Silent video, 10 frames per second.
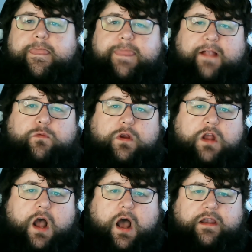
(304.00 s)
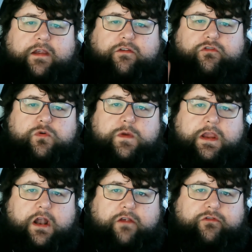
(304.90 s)
That's what God is doing
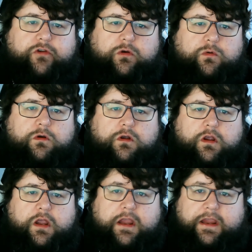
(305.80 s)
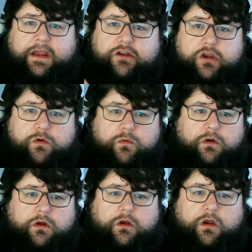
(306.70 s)
in us too, in you,
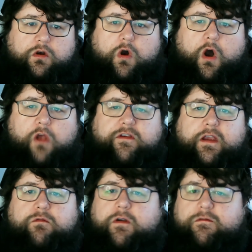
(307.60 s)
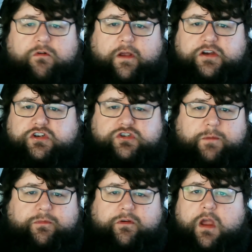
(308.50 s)
causing right
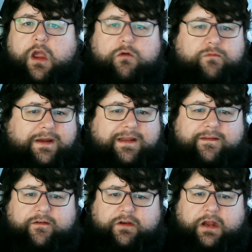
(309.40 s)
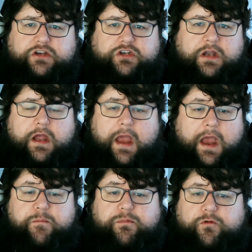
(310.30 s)
relationships, reconciliation,
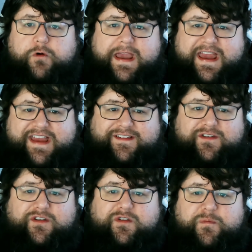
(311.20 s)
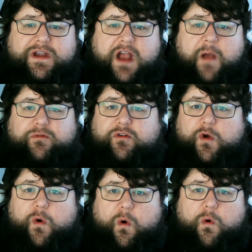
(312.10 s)
and praise to spring up so
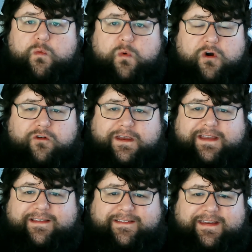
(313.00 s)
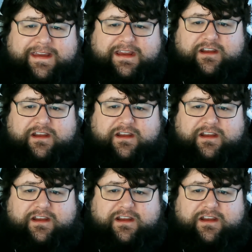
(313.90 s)
the whole world can see.